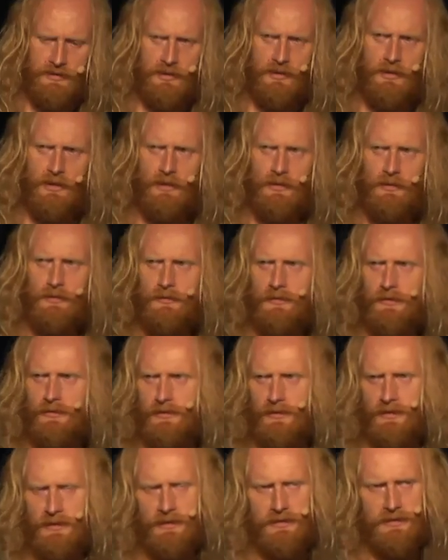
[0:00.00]
uh, the code
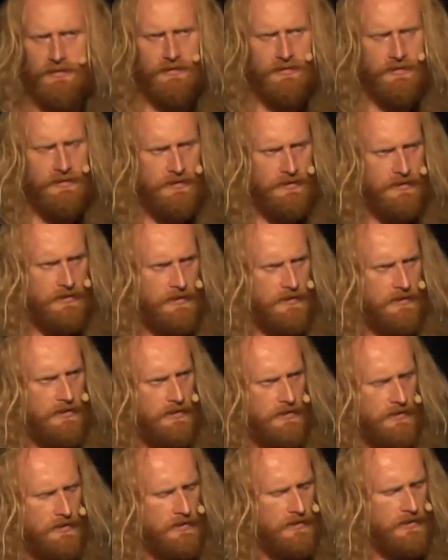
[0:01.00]
and the
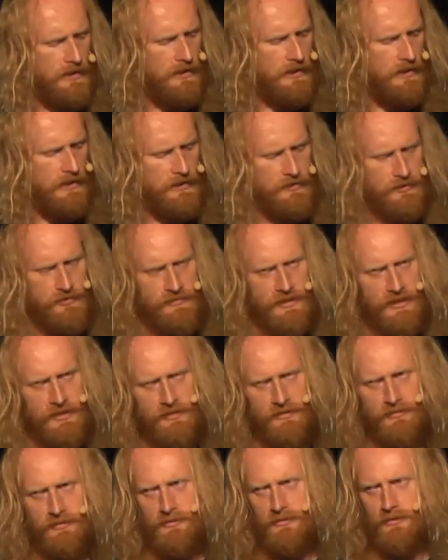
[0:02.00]
uh,
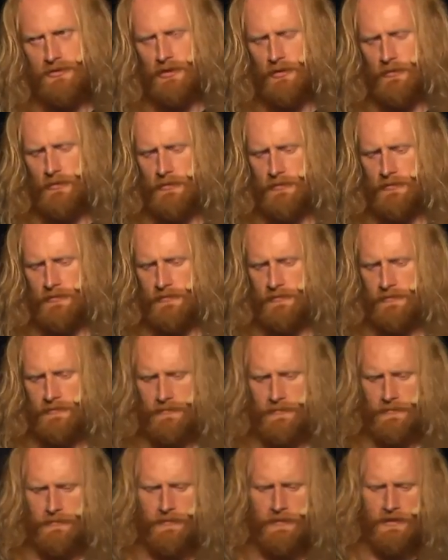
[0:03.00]
instructions and so on
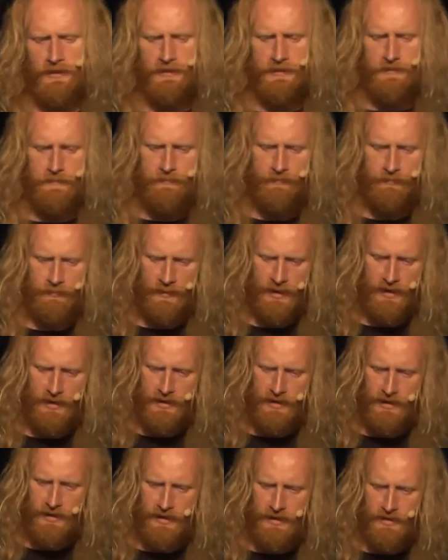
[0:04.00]
for free.
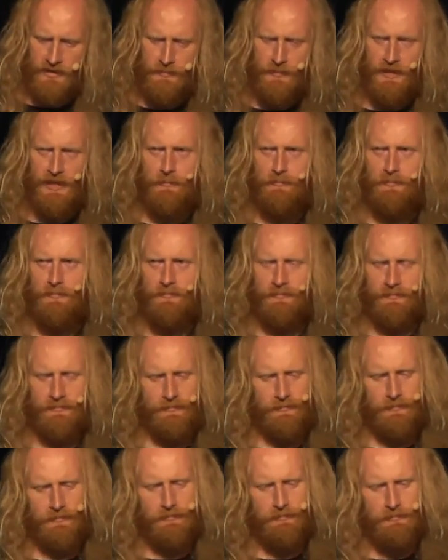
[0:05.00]
It's about
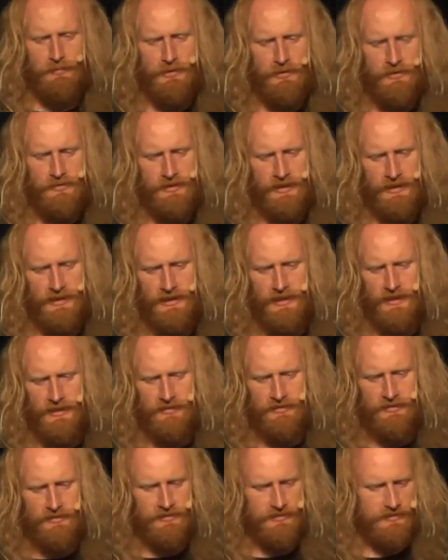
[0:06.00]
producing
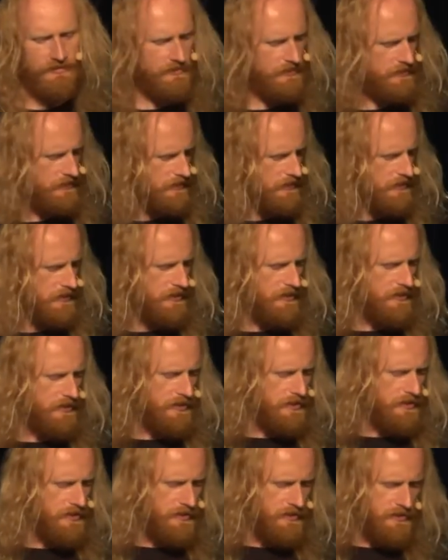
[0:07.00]
kits,
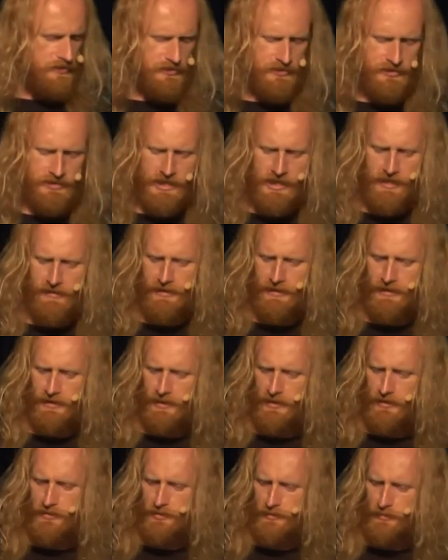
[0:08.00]
sharing
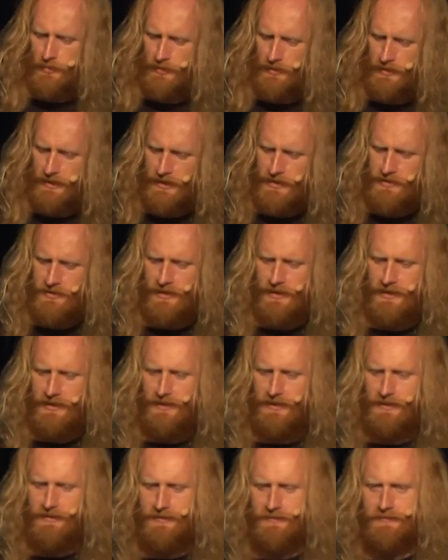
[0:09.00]
and supporting each
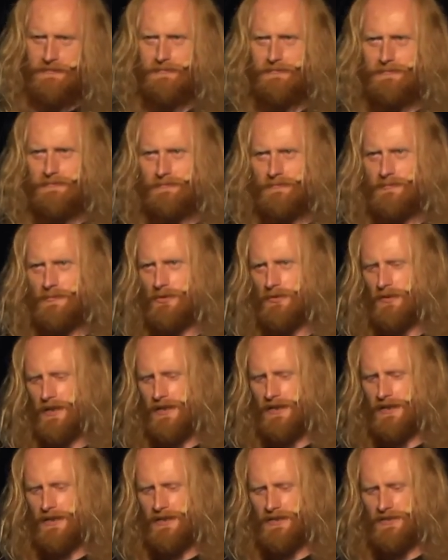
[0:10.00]
other,
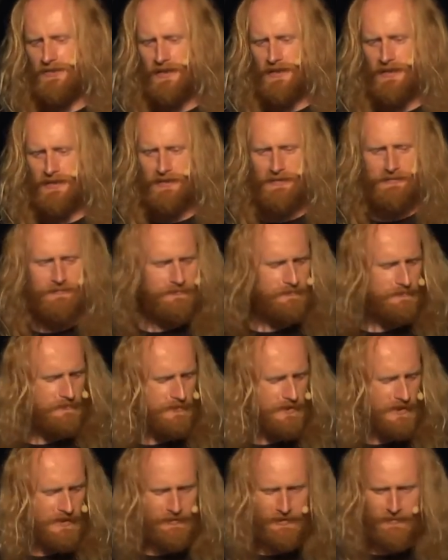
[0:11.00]
training each other,
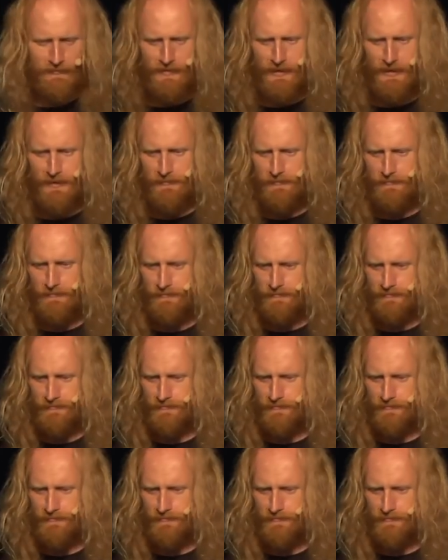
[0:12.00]
and having fun.